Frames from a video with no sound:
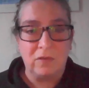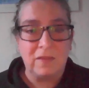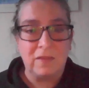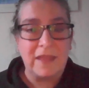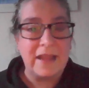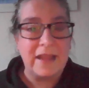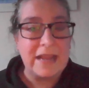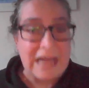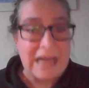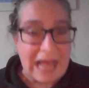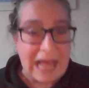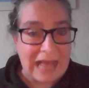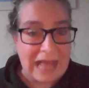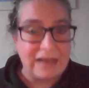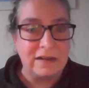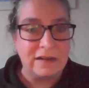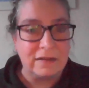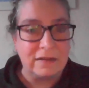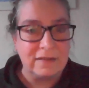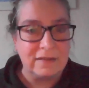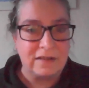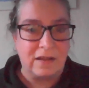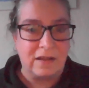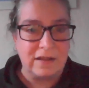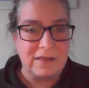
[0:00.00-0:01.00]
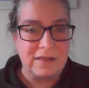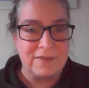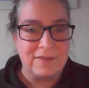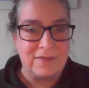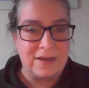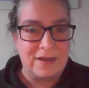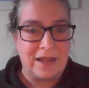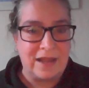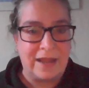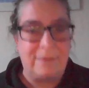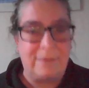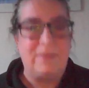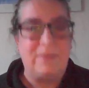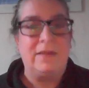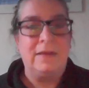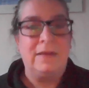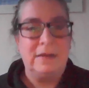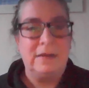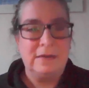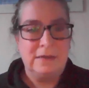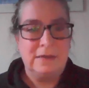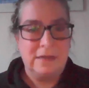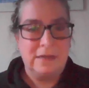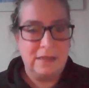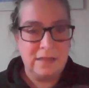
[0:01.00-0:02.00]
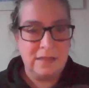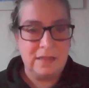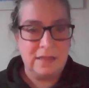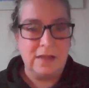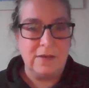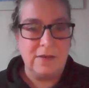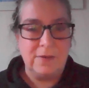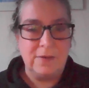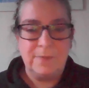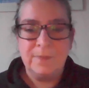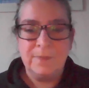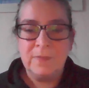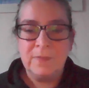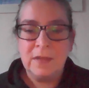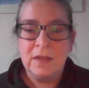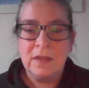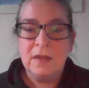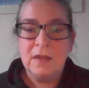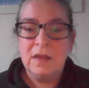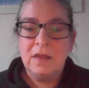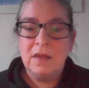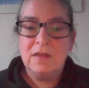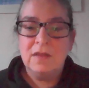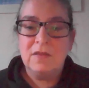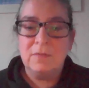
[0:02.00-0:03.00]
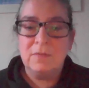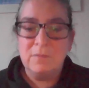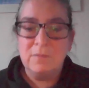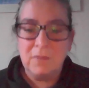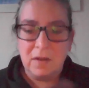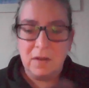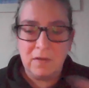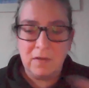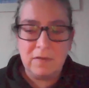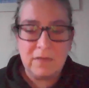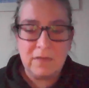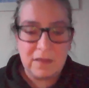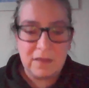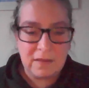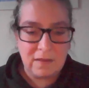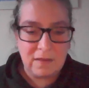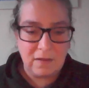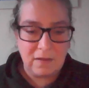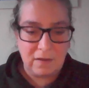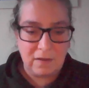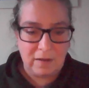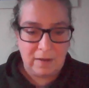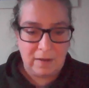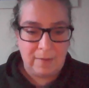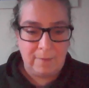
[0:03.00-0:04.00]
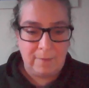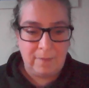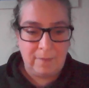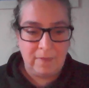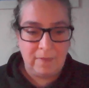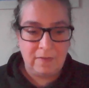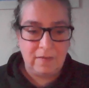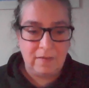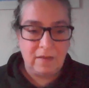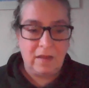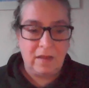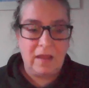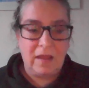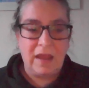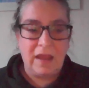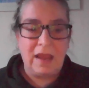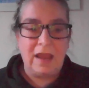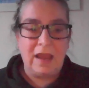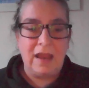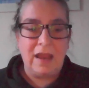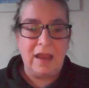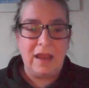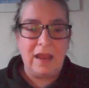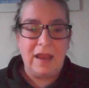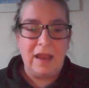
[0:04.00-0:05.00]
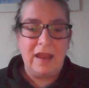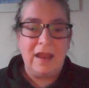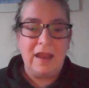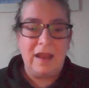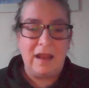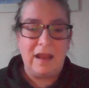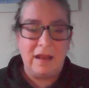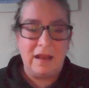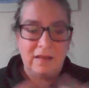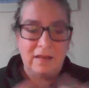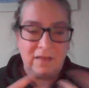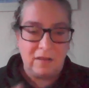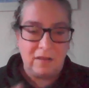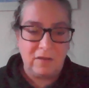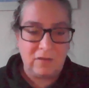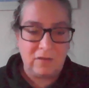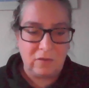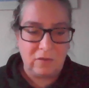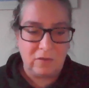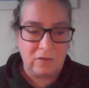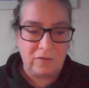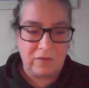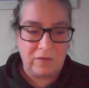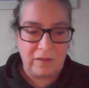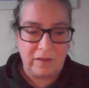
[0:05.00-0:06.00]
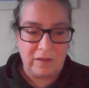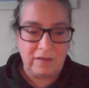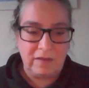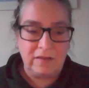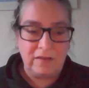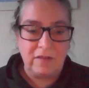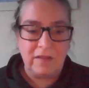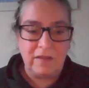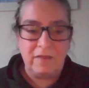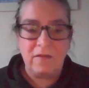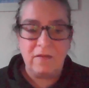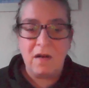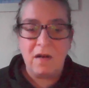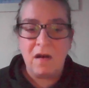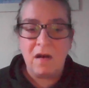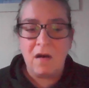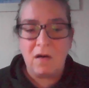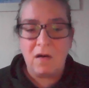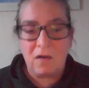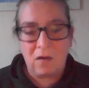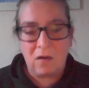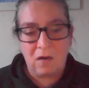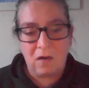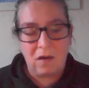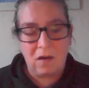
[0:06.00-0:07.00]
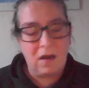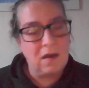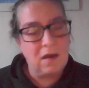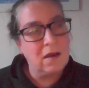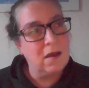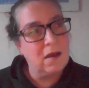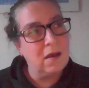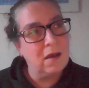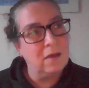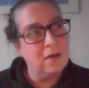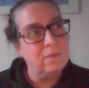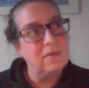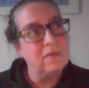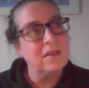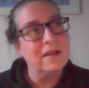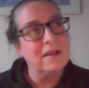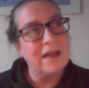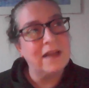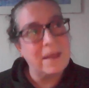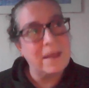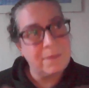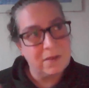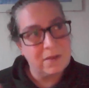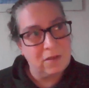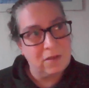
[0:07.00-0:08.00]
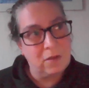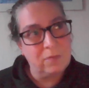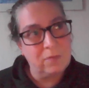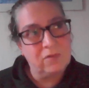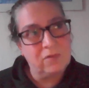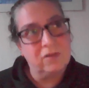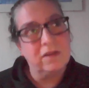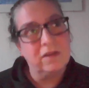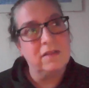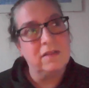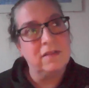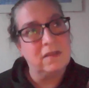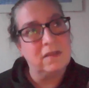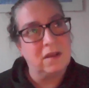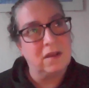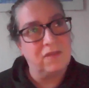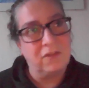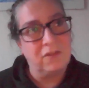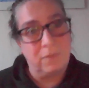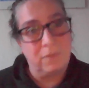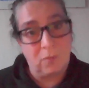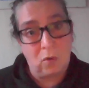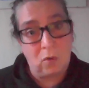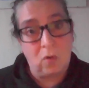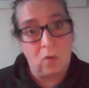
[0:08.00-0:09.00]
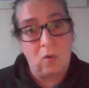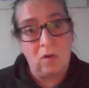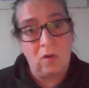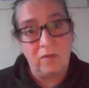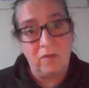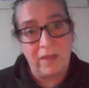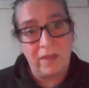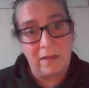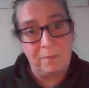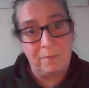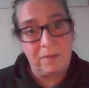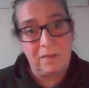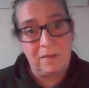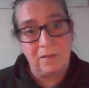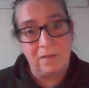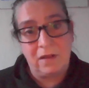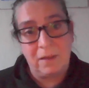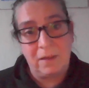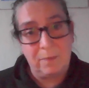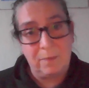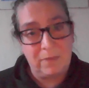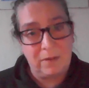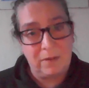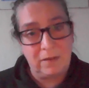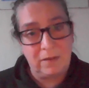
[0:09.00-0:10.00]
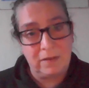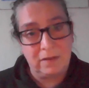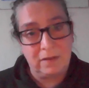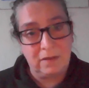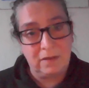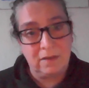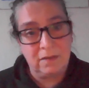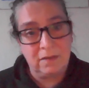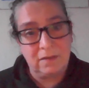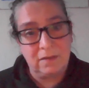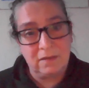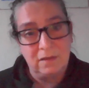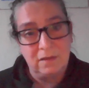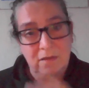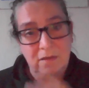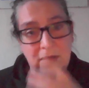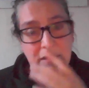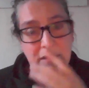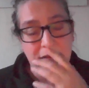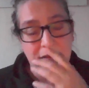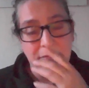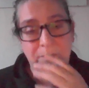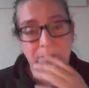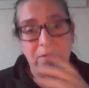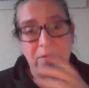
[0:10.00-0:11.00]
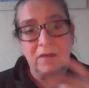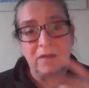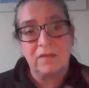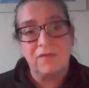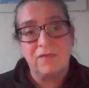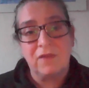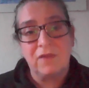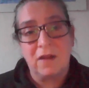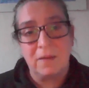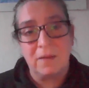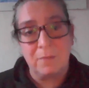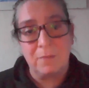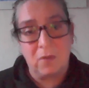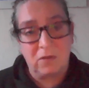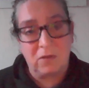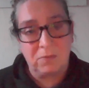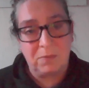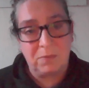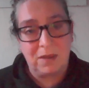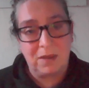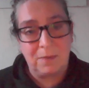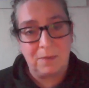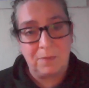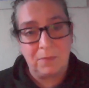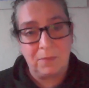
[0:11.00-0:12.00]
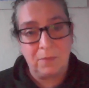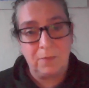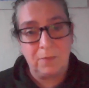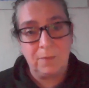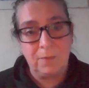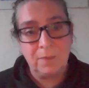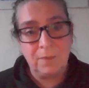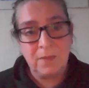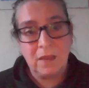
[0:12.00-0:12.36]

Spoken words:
They can handle scientific names. So most of the times it's those sort of things. So there are the Lepidopterists suffer more. They're a bit like birders. So these are butterfly moth people.